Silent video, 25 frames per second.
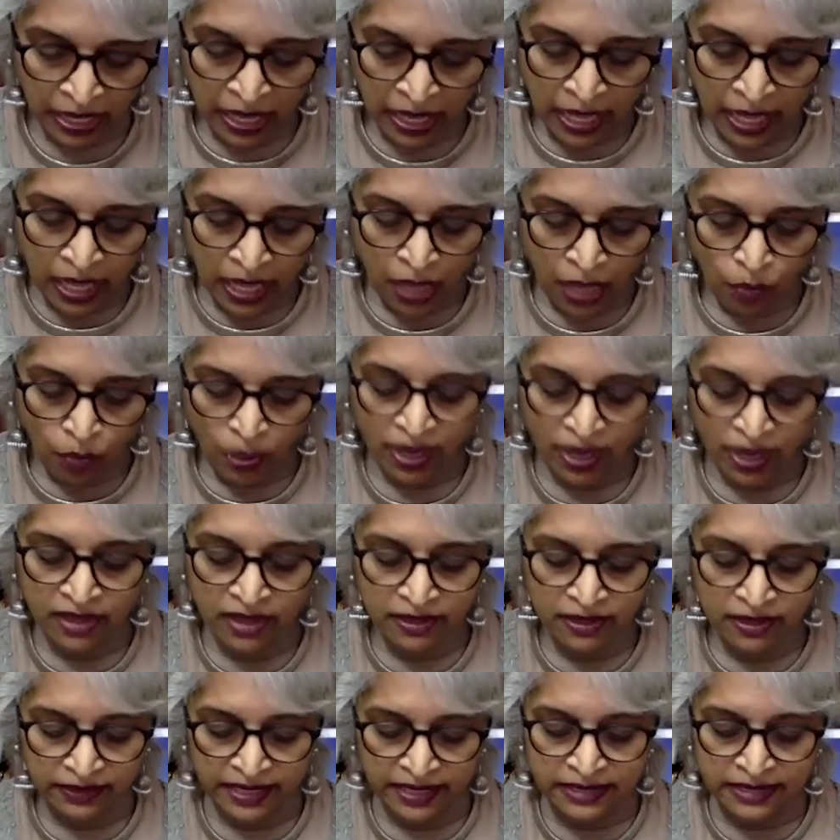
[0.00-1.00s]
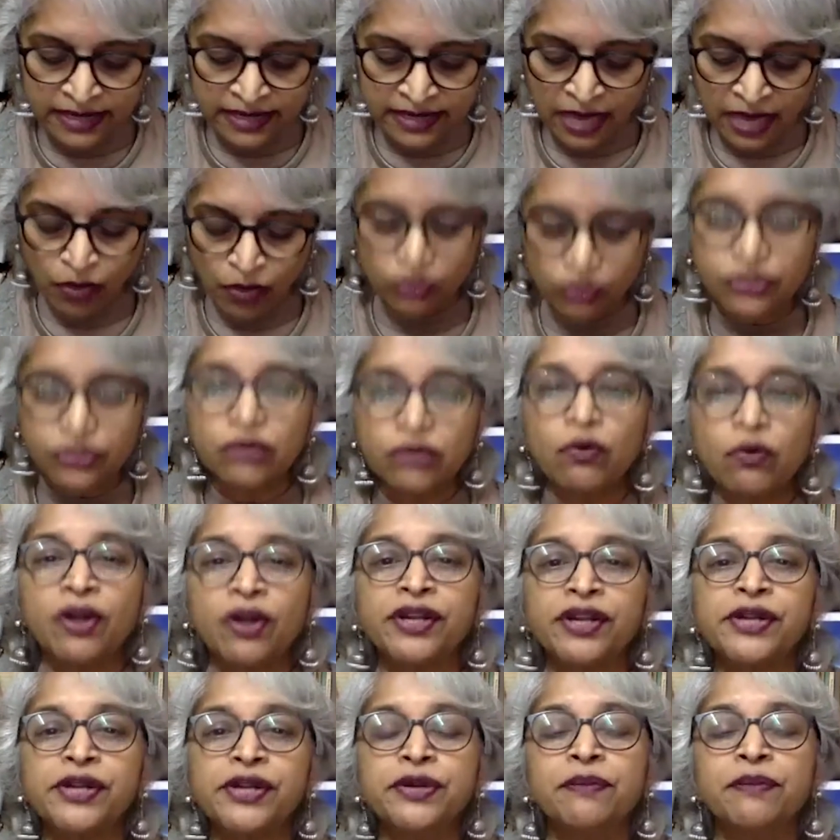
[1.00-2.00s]
One of the things I also
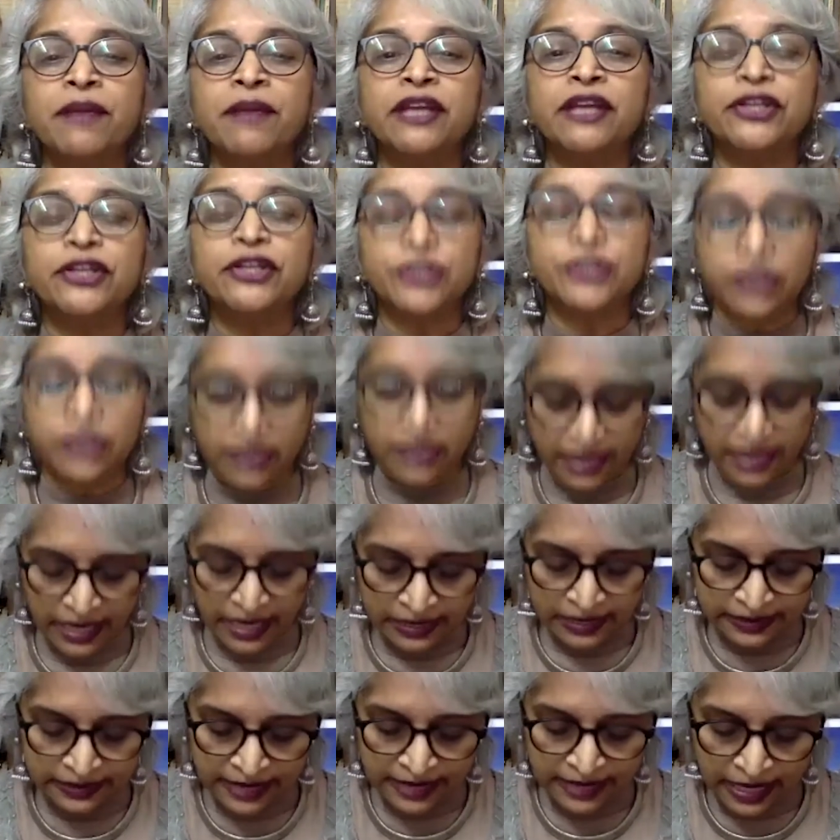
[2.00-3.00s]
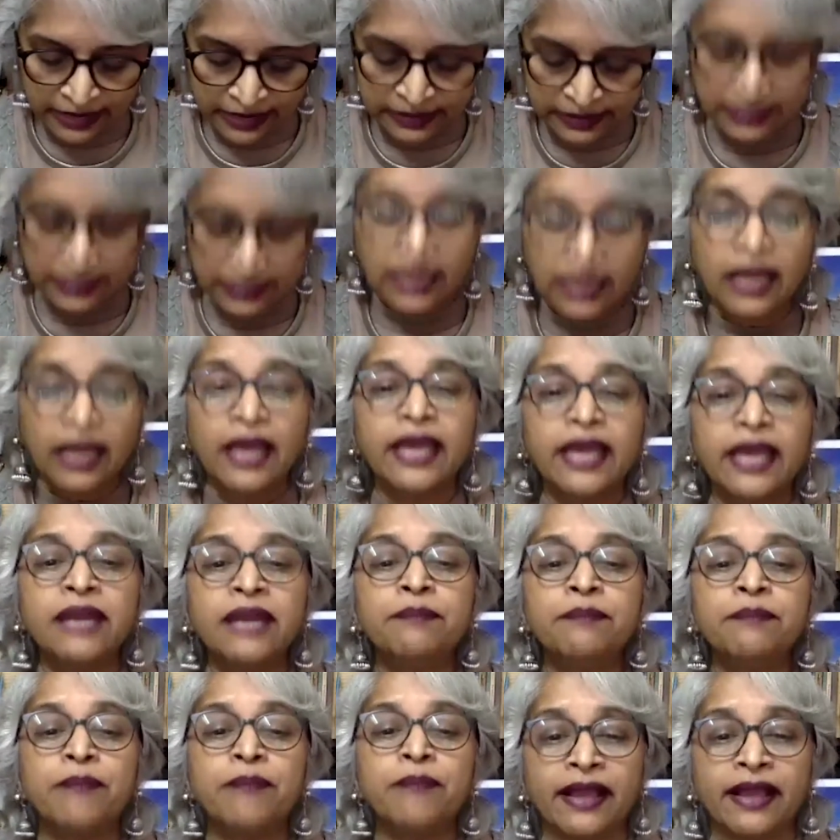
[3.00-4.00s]
wanted to mention is that in
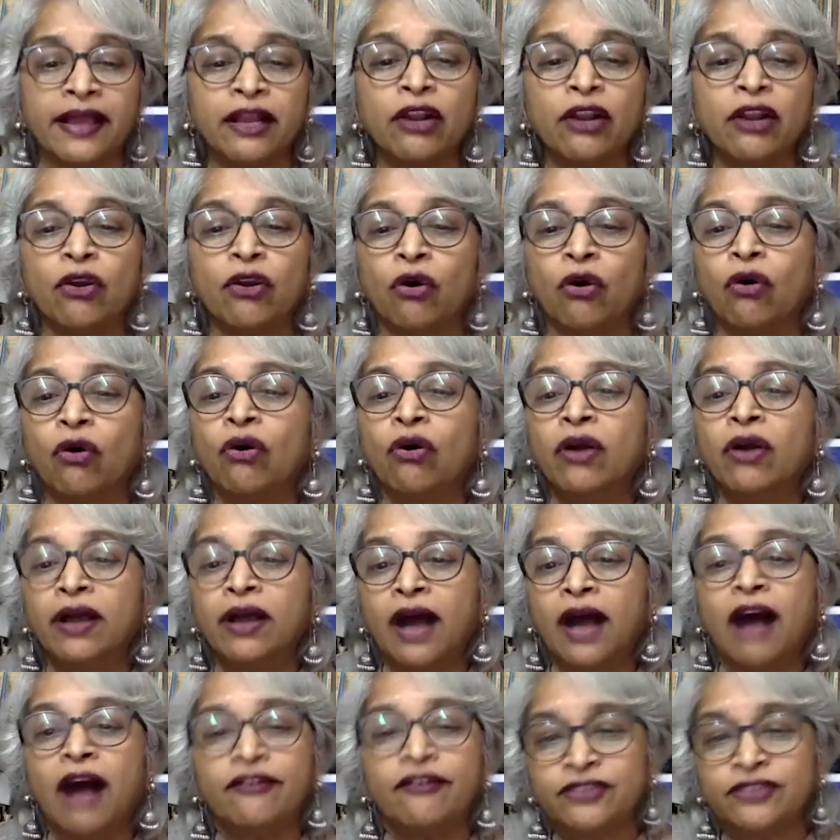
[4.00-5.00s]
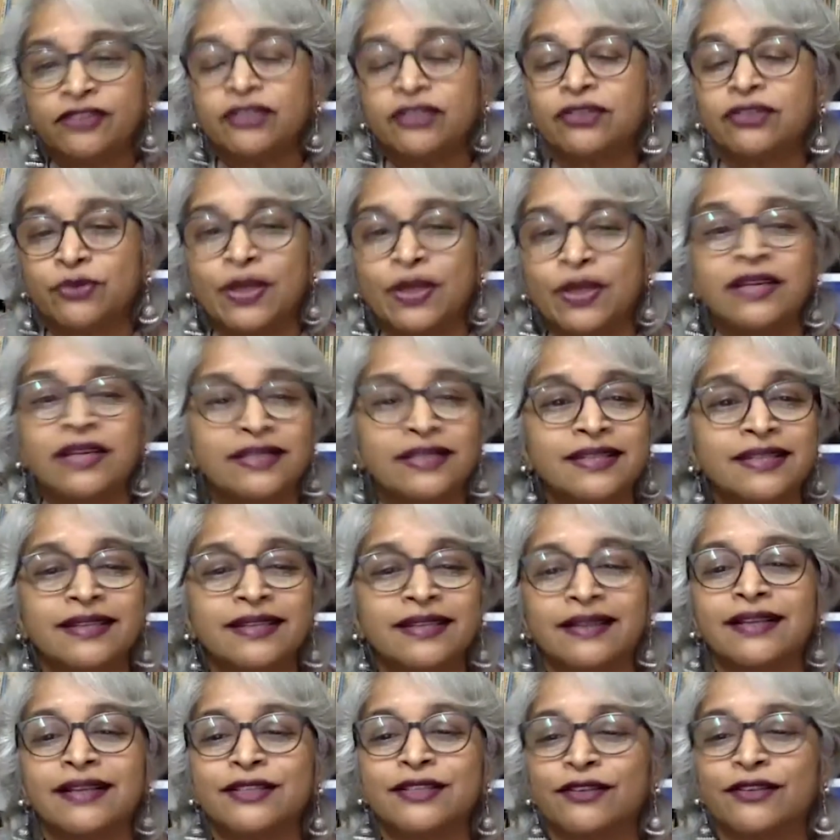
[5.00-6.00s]
Bangalore, after 20
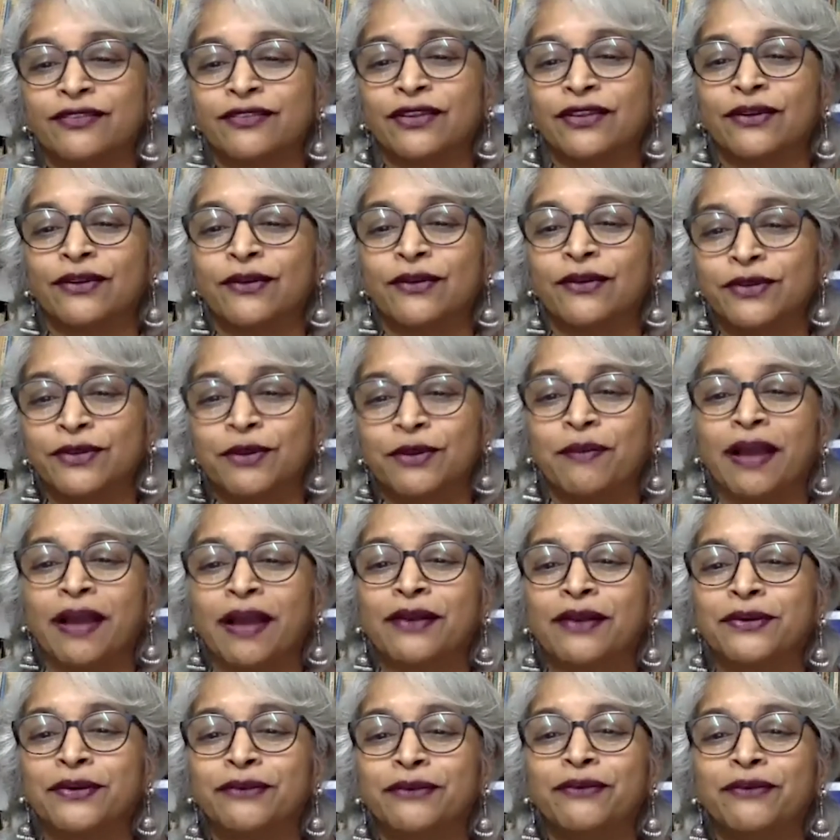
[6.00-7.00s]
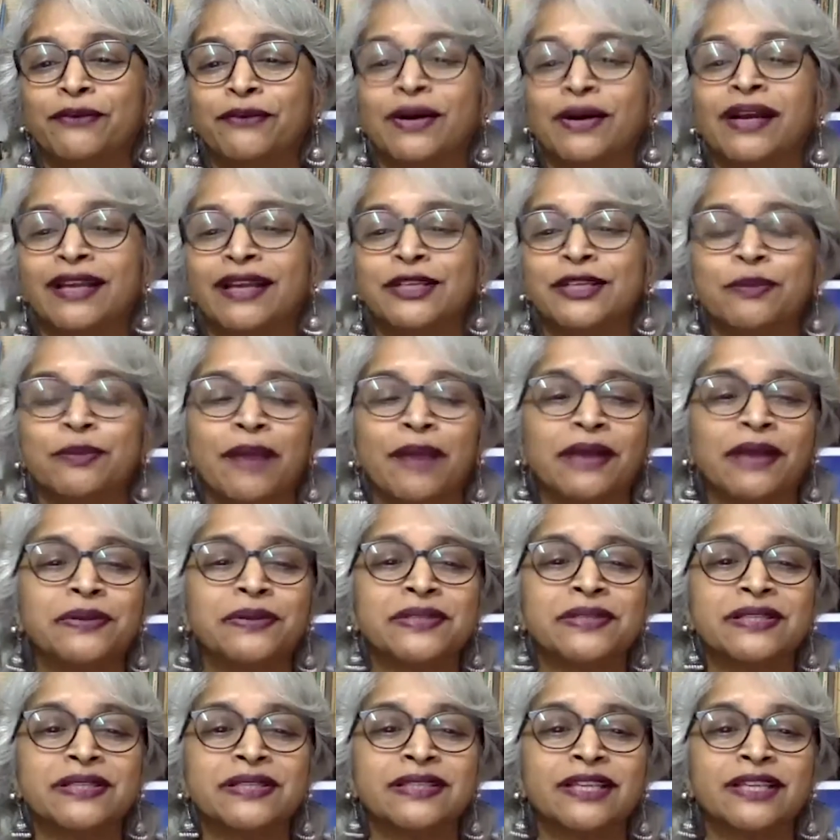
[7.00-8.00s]
years of tobacco work in tobacco
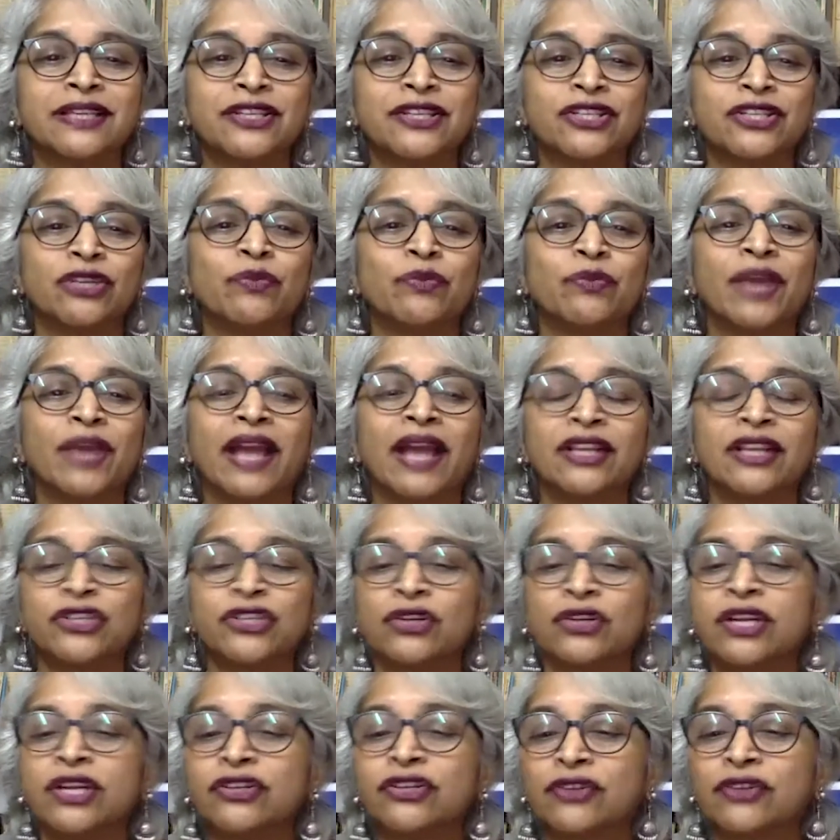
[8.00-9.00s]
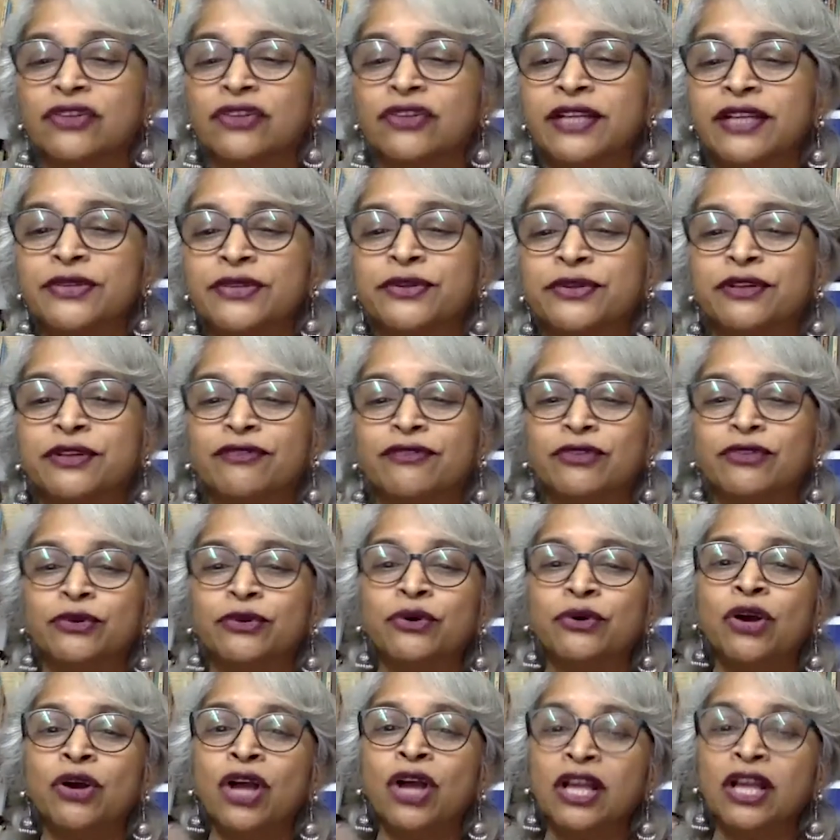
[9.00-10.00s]
cessation, we actually tried to review
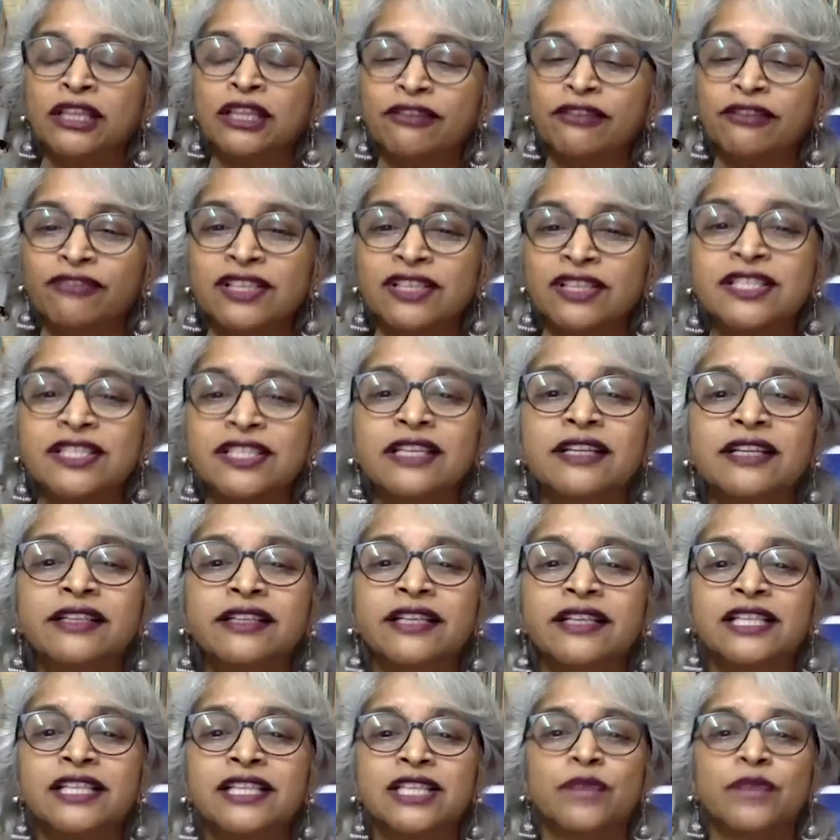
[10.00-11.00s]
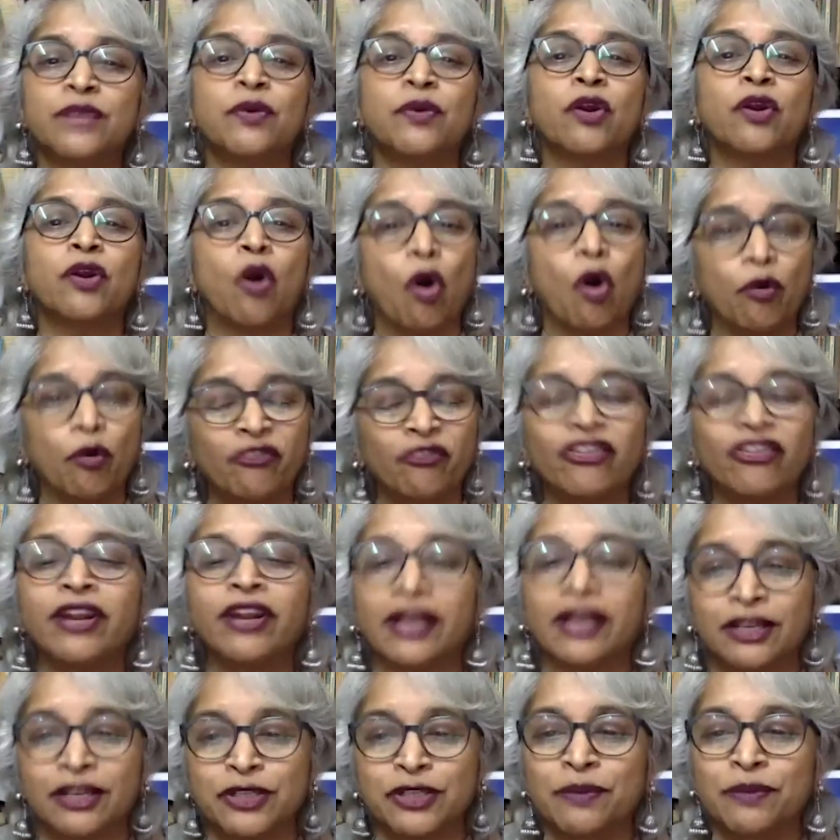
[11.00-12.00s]
the facilities that were offering
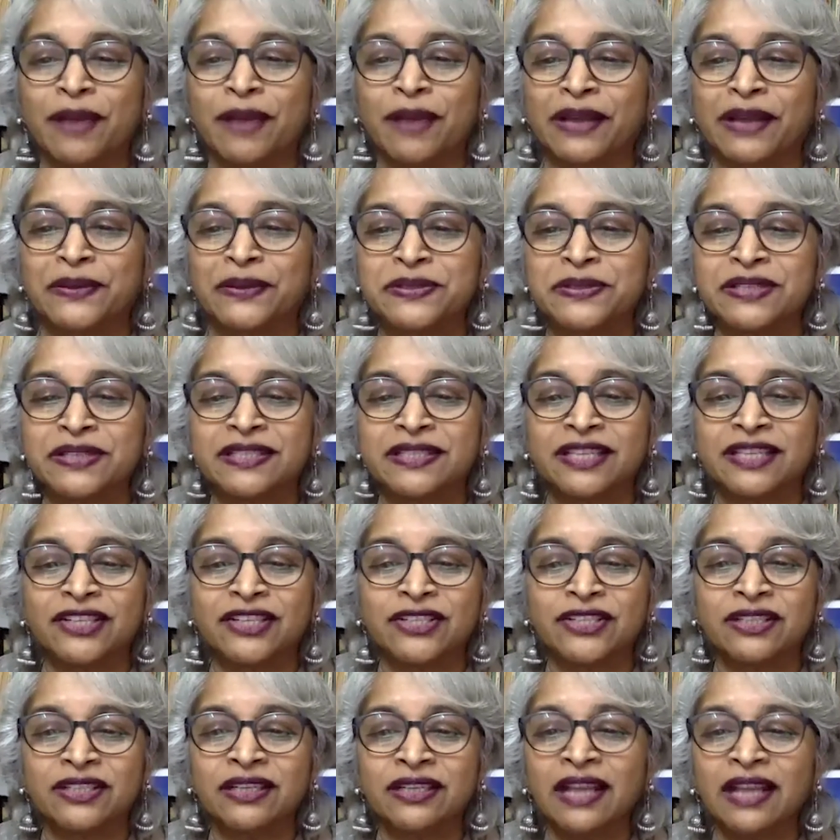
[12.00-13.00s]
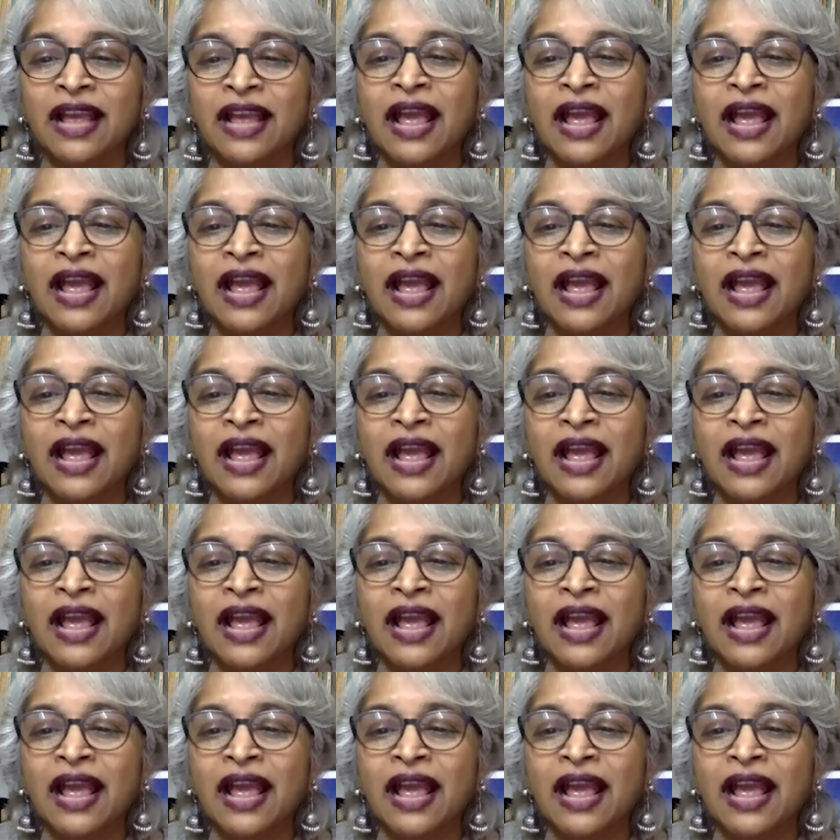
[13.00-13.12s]
tobacco cessation,